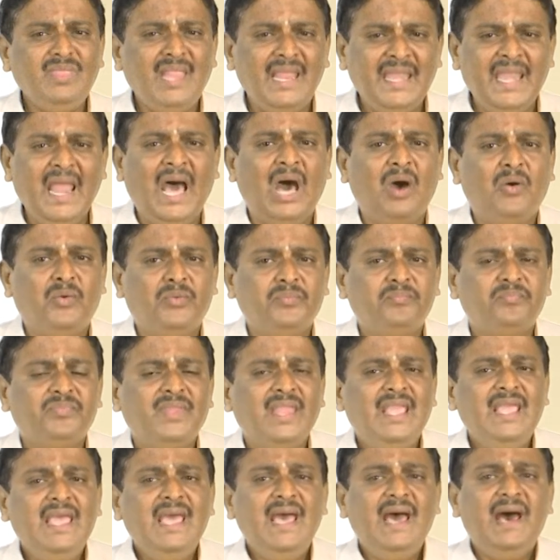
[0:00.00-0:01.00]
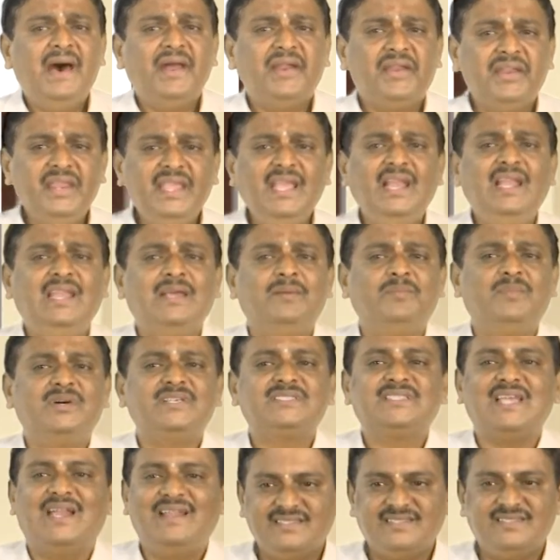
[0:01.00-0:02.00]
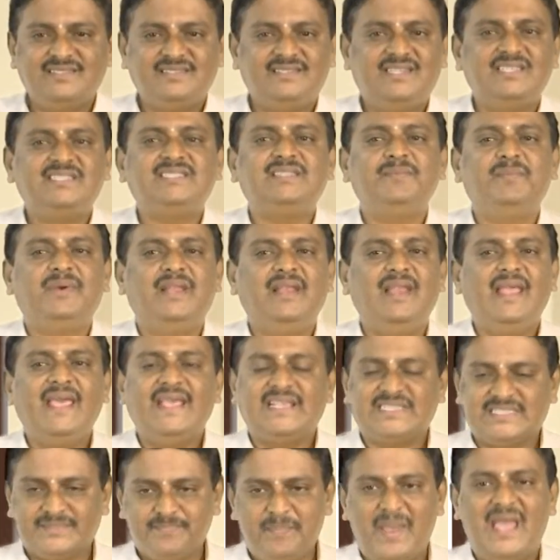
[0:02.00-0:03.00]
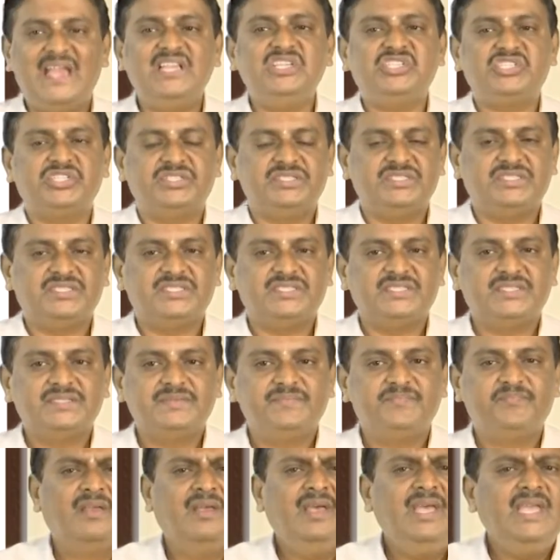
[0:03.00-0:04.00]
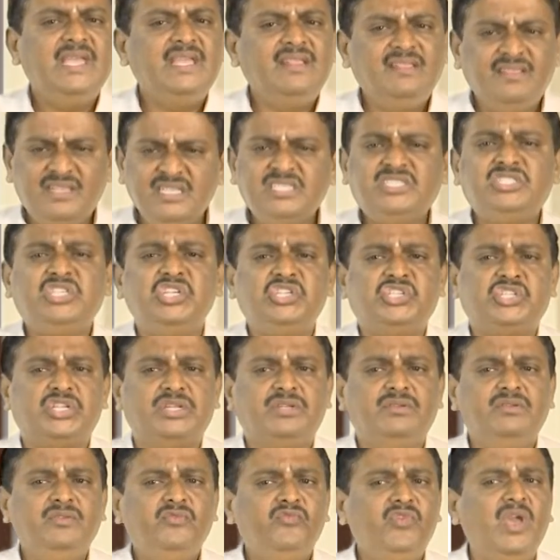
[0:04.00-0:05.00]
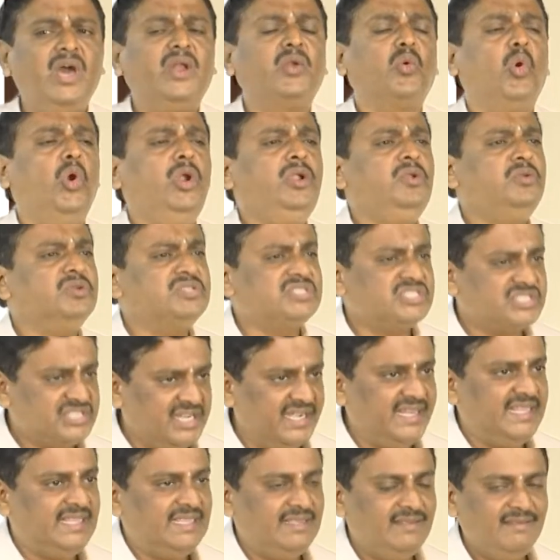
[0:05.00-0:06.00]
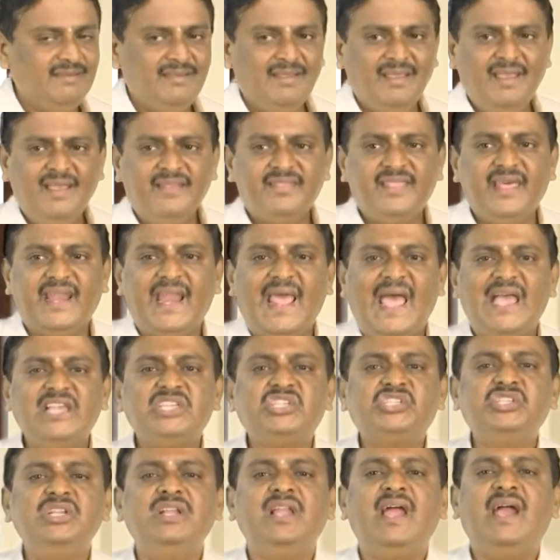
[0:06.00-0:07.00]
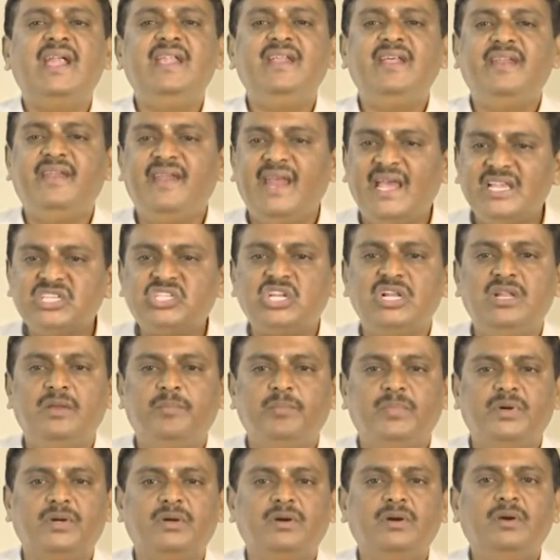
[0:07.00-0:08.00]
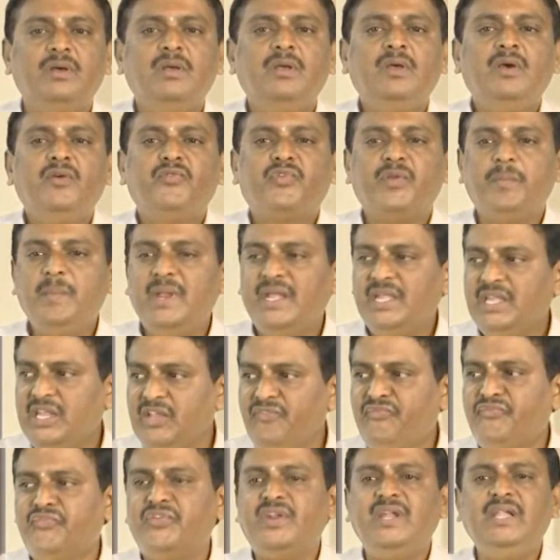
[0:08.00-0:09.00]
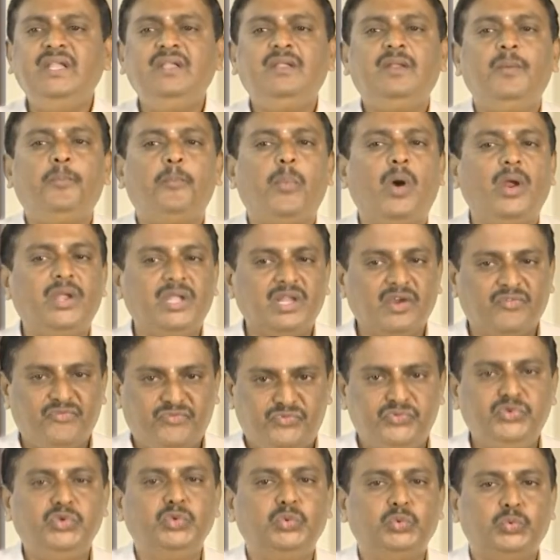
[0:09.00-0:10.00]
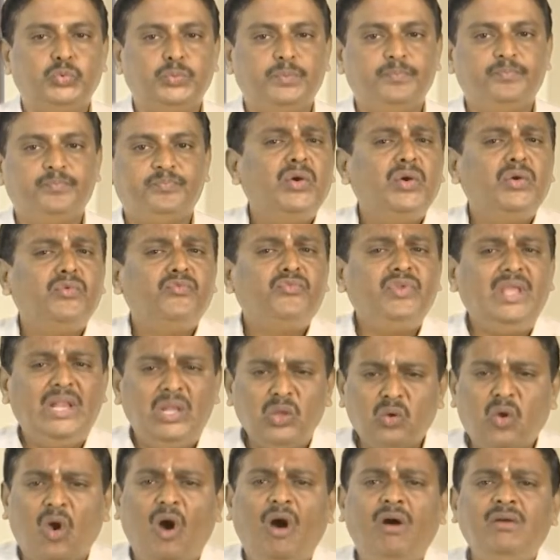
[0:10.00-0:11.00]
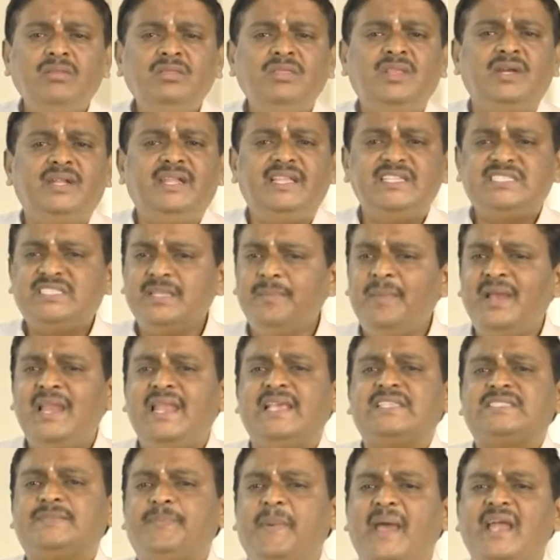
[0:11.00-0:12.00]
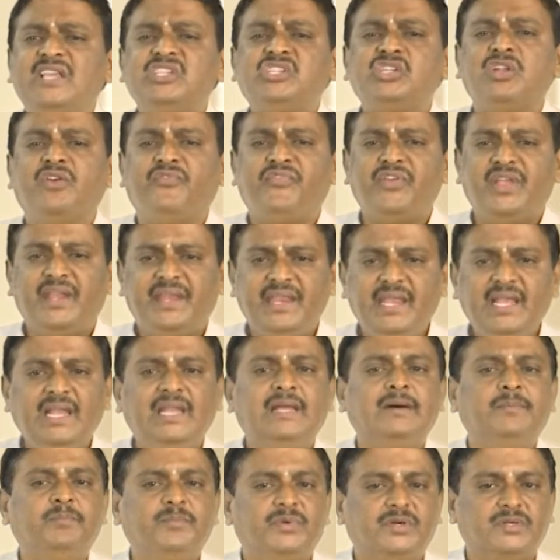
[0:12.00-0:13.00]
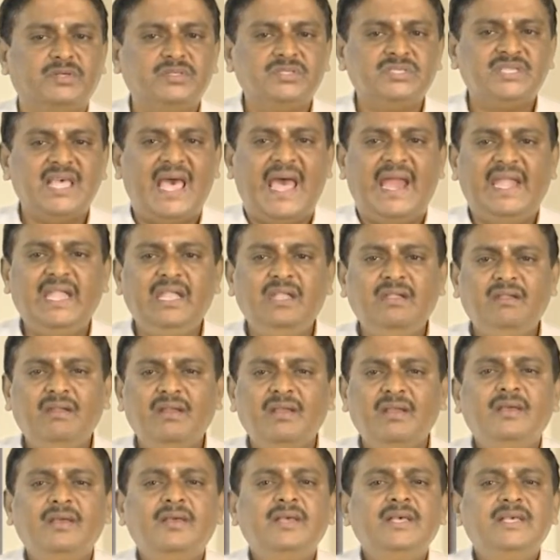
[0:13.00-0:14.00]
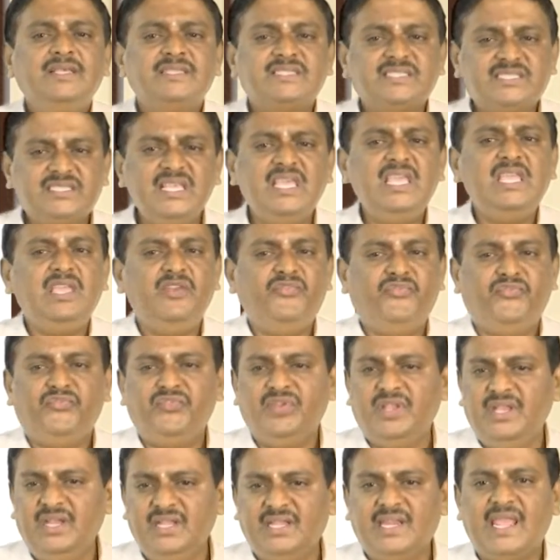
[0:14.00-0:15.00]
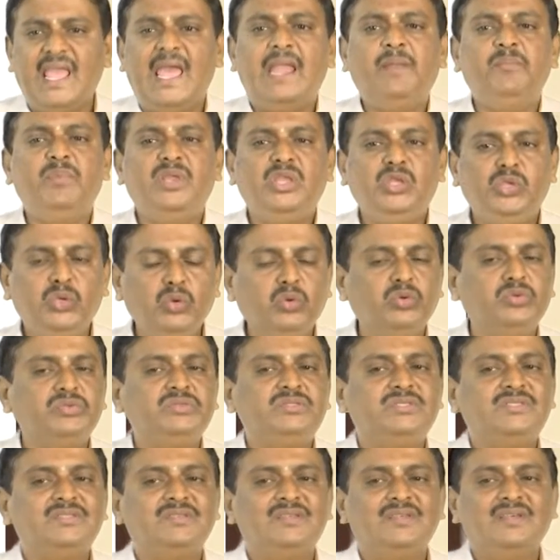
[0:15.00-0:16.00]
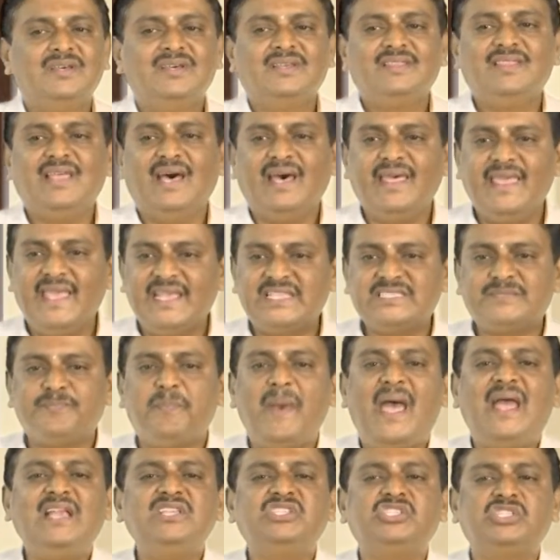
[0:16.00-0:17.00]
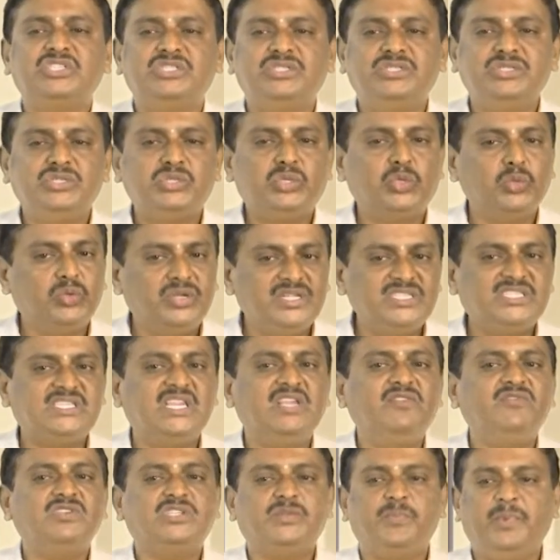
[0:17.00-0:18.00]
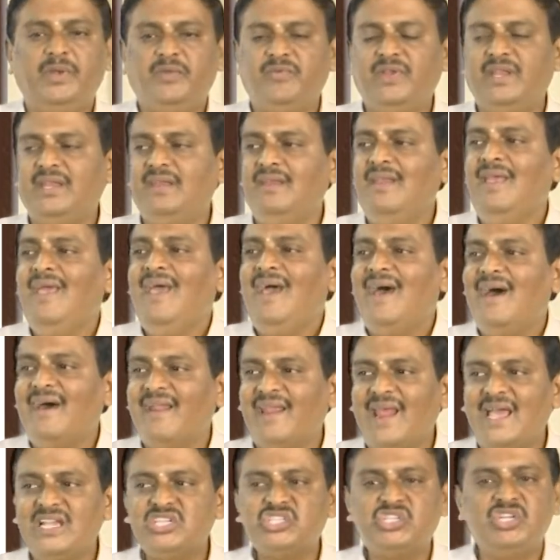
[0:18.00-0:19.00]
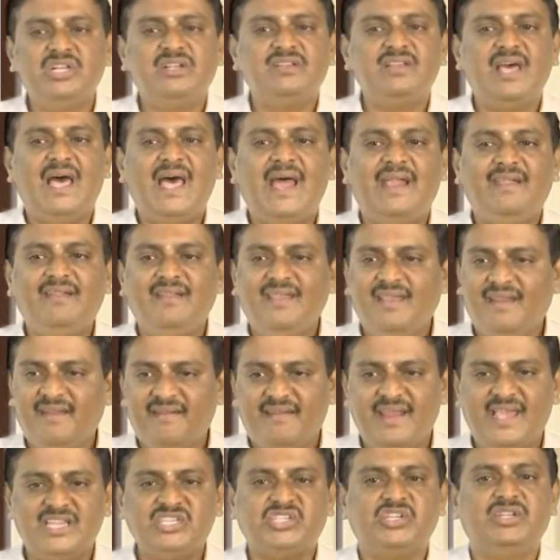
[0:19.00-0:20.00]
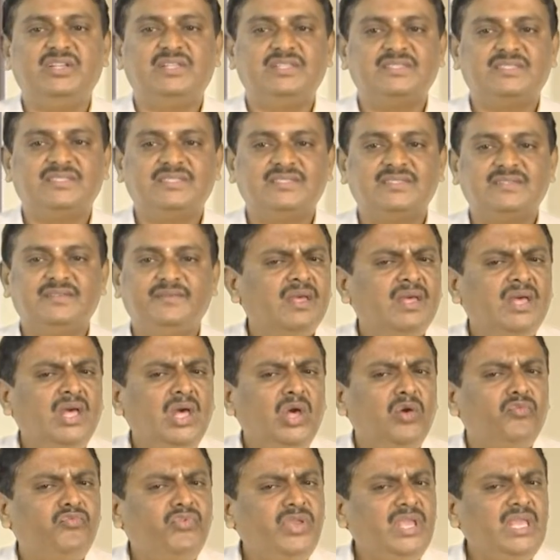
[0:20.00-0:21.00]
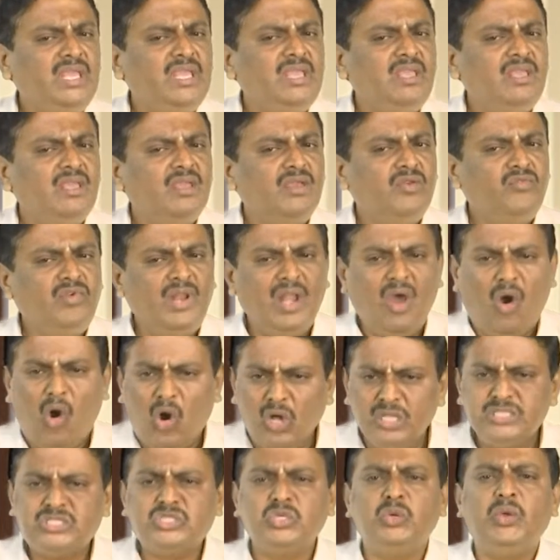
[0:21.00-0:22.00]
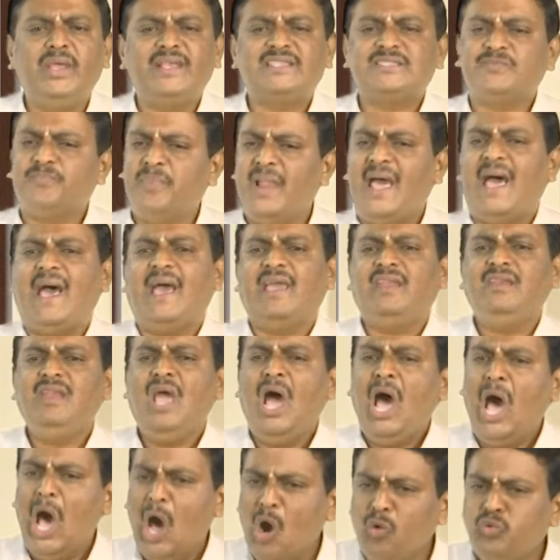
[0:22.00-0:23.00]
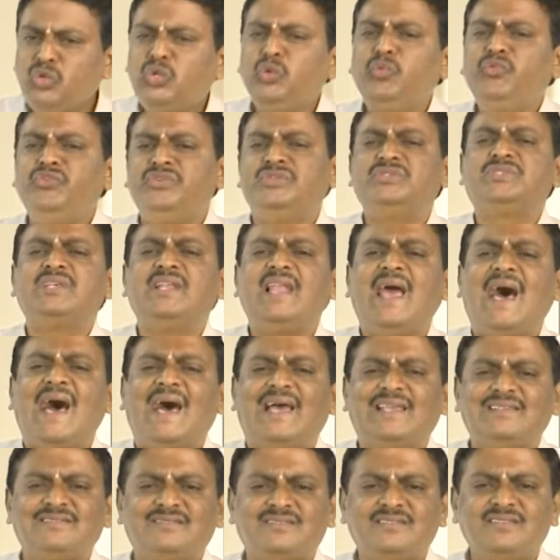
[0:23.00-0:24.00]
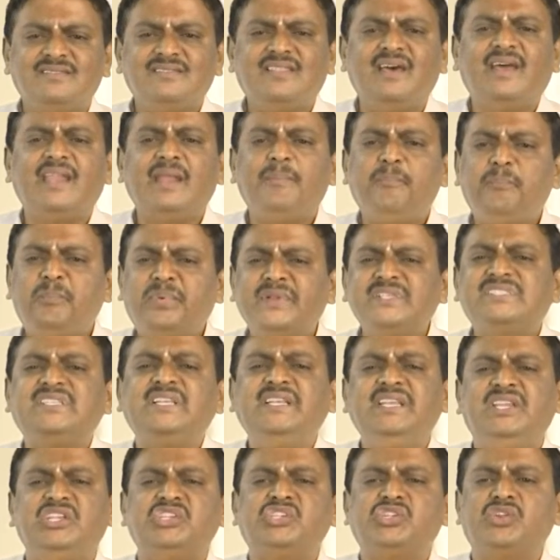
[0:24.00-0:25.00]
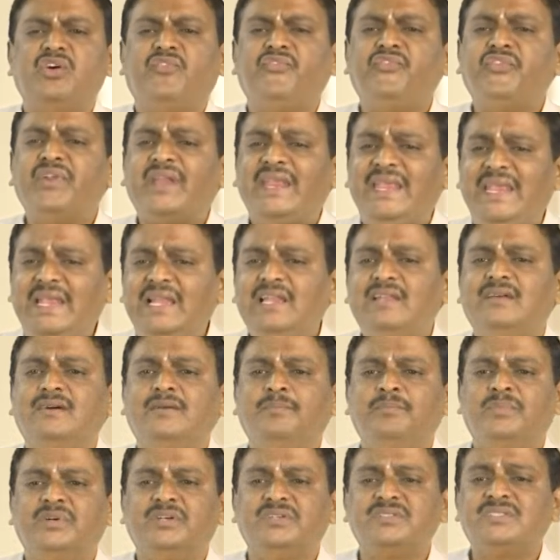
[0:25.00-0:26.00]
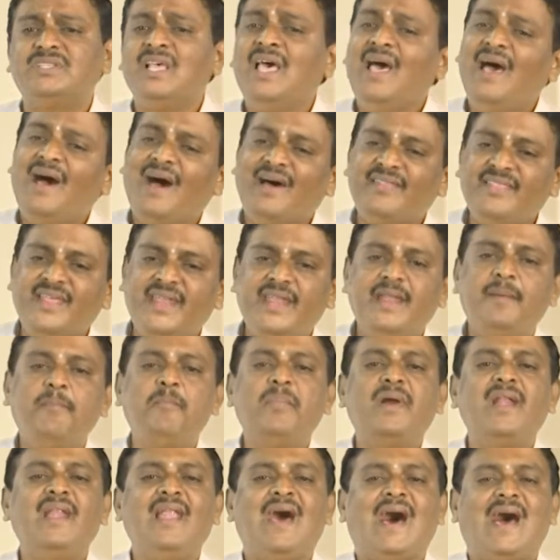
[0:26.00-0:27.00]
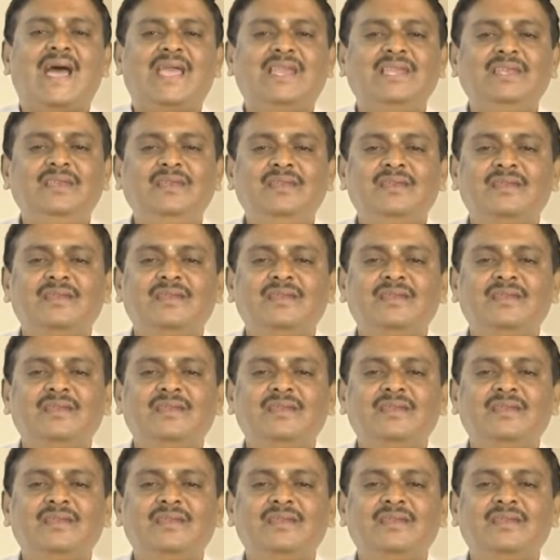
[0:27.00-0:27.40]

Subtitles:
now real numbers and decimal expansions. In this session, we are going to study the rational and irrational number from a different point of view. We look on the decimal expansion of a real numbers and see if it can be used the expansion to distinguish between rational and irrationals. We will also explain how to visualize the representation of real numbers on the number line